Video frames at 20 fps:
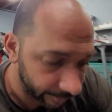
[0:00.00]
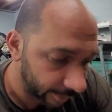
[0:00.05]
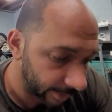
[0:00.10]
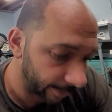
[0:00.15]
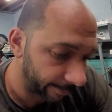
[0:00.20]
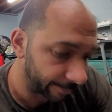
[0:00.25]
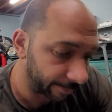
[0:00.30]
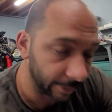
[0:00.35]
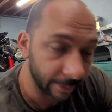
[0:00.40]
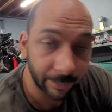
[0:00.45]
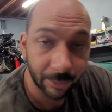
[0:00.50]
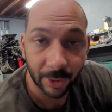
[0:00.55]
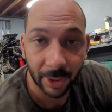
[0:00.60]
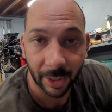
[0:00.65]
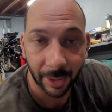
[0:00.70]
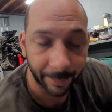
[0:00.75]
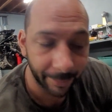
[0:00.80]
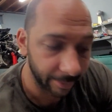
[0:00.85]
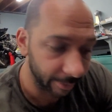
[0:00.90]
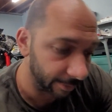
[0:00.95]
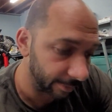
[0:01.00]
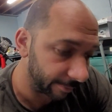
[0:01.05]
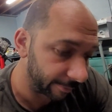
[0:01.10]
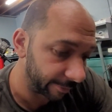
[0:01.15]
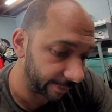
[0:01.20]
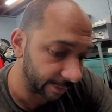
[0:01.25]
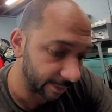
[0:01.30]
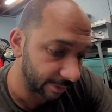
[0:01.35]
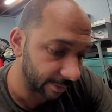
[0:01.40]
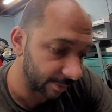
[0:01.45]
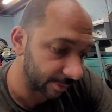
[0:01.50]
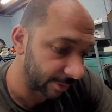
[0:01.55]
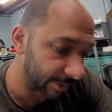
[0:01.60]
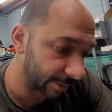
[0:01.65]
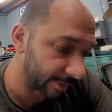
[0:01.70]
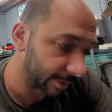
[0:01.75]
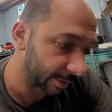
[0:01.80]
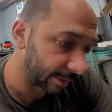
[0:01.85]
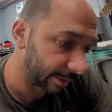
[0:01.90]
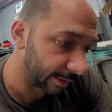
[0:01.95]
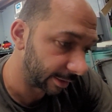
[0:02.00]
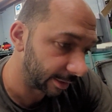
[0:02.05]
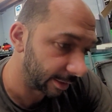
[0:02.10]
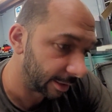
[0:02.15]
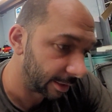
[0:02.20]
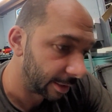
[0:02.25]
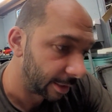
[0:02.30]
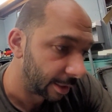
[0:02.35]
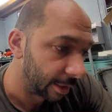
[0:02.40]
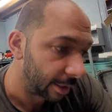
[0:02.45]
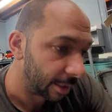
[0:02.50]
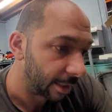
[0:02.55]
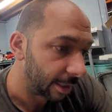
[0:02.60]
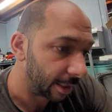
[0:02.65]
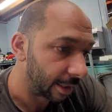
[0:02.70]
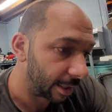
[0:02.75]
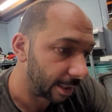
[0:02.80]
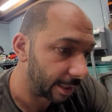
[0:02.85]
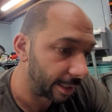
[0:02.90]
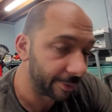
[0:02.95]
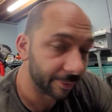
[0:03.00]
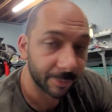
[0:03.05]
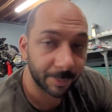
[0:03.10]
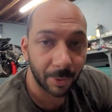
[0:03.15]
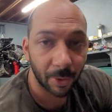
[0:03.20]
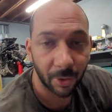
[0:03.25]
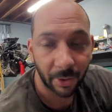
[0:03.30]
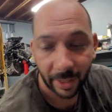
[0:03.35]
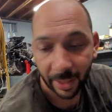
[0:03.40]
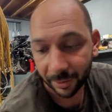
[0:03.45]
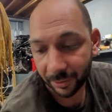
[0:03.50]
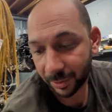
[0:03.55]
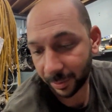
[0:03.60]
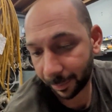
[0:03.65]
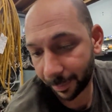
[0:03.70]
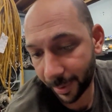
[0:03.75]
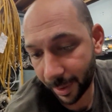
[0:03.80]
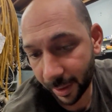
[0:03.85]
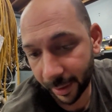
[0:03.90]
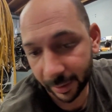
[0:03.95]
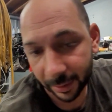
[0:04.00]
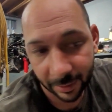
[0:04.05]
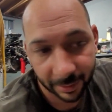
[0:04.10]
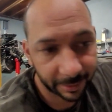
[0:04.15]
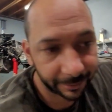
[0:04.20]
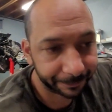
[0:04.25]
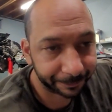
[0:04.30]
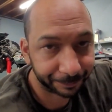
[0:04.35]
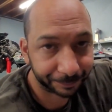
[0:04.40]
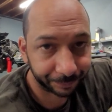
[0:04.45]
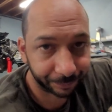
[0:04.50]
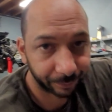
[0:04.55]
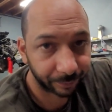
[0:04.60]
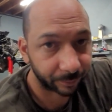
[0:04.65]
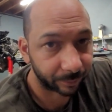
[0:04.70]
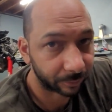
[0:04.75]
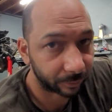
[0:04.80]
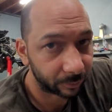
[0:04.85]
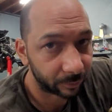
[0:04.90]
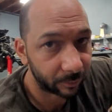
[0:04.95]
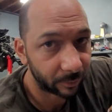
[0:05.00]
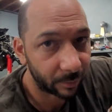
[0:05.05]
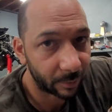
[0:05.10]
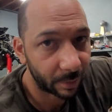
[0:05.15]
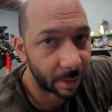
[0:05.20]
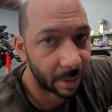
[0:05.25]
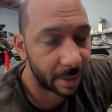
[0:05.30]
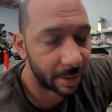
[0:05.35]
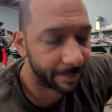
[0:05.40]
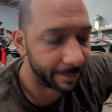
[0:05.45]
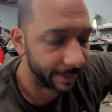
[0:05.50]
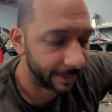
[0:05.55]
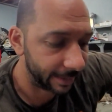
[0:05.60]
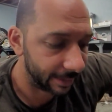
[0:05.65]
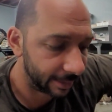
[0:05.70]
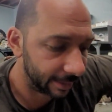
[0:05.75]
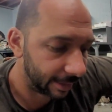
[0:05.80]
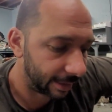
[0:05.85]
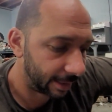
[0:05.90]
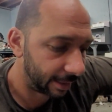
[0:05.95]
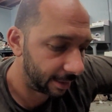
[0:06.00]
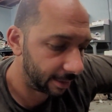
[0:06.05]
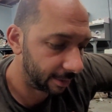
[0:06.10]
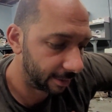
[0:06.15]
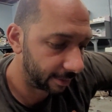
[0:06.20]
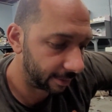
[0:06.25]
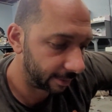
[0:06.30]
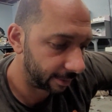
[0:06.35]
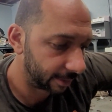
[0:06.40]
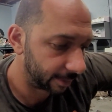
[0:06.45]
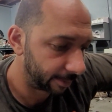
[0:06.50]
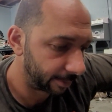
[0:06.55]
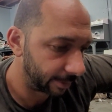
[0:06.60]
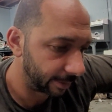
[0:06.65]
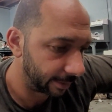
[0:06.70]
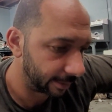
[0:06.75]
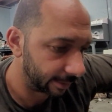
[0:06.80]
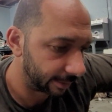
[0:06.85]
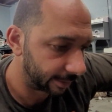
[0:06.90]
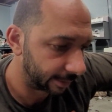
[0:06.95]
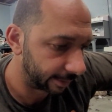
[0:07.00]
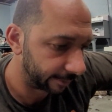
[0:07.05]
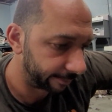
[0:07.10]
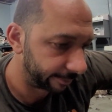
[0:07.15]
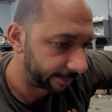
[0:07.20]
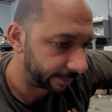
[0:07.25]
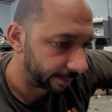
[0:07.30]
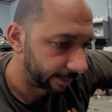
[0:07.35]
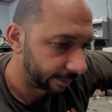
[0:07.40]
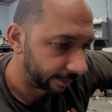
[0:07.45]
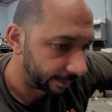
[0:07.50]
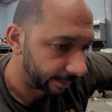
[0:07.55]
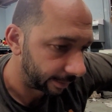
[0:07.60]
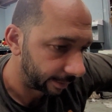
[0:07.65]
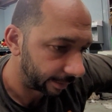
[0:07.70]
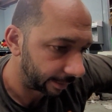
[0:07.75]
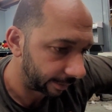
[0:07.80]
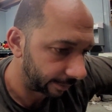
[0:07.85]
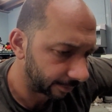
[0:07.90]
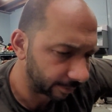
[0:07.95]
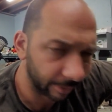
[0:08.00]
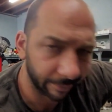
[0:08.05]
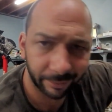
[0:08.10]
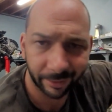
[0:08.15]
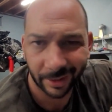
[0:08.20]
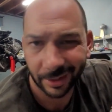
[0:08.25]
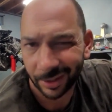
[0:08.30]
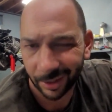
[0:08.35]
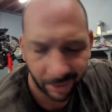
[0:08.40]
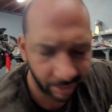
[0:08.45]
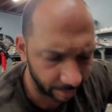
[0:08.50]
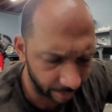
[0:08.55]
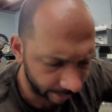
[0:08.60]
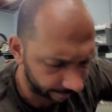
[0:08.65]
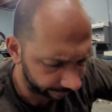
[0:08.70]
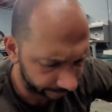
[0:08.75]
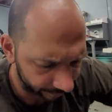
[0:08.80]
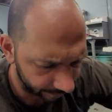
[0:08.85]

subframe drop and fixed the struts on there. And I was pulling out some parts out of my container, some needed stuff. I was looking for a steering rack for